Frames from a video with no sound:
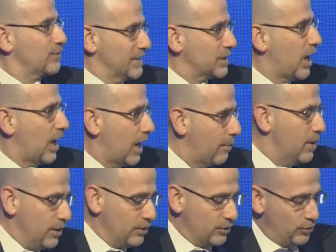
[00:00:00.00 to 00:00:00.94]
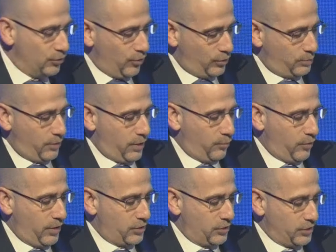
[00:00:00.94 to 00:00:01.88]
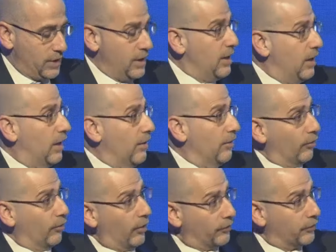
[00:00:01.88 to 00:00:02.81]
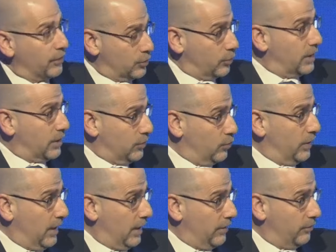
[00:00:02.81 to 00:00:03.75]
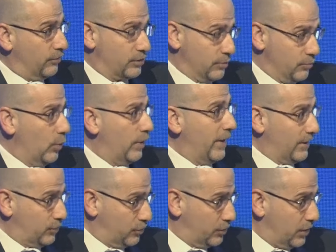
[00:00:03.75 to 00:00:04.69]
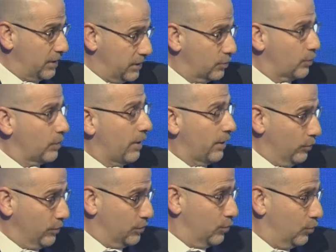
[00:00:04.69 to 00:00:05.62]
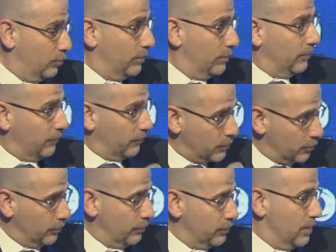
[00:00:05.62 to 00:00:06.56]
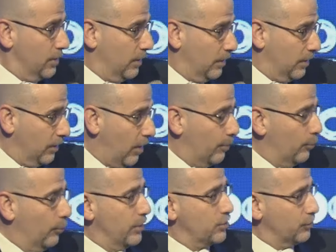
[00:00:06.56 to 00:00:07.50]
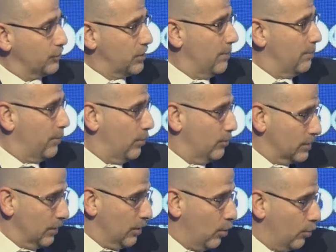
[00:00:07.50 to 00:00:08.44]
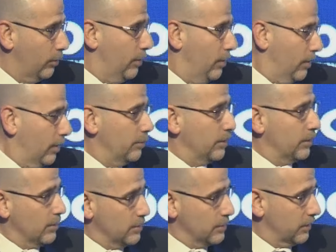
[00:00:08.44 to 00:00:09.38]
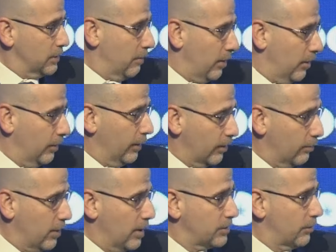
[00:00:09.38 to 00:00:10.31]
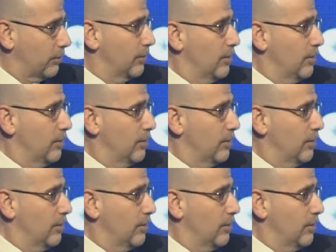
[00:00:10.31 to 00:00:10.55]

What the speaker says: time to do those preparations. There are other things we can do together. There's some joint exercises we might resume if Israel's operational tempo is lower because Hezbollah and Hamas